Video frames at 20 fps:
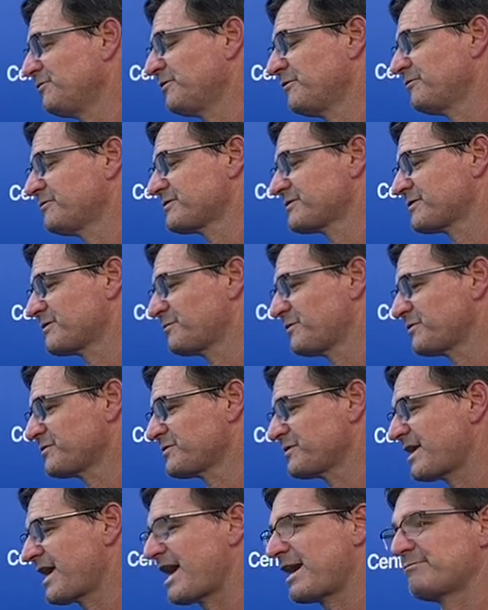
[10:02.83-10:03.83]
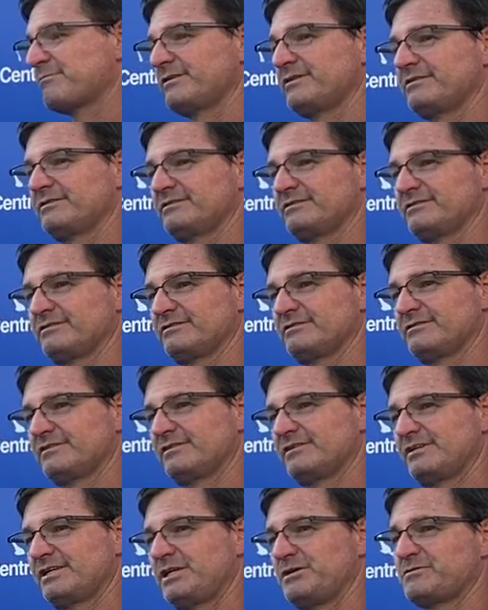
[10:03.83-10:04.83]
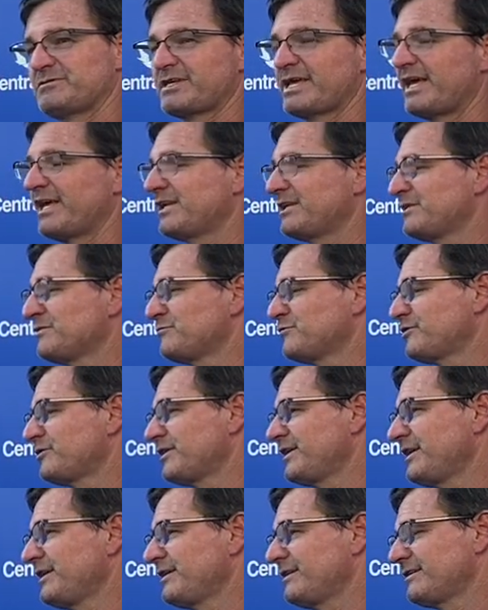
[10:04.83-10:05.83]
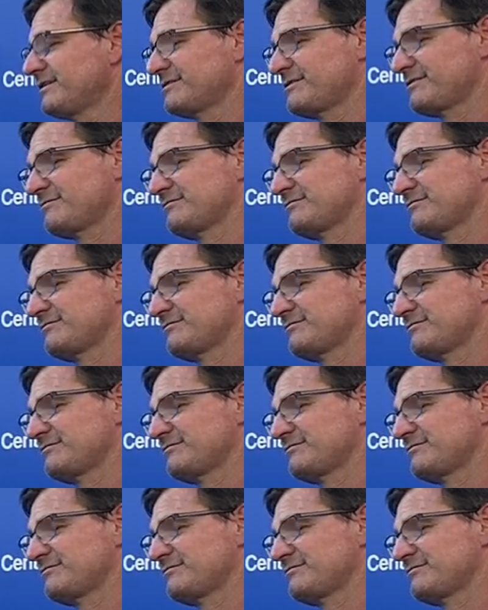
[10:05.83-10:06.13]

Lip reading: what was supposed to happen. He was ahead of the play because the